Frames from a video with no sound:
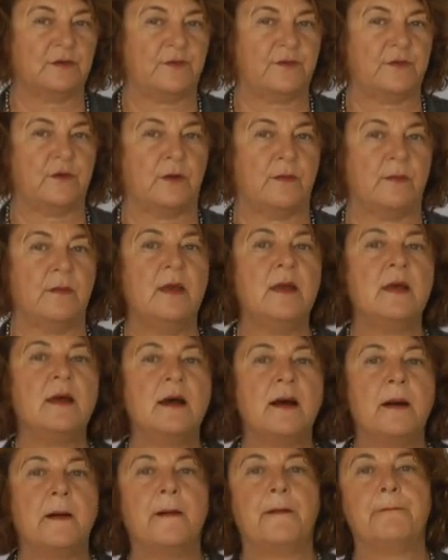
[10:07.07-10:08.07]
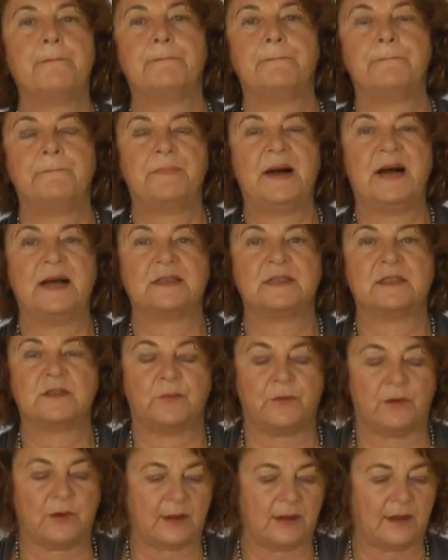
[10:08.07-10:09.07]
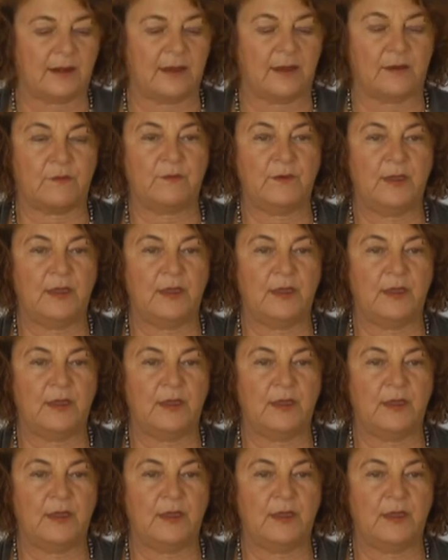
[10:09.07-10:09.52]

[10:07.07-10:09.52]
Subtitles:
from past work life.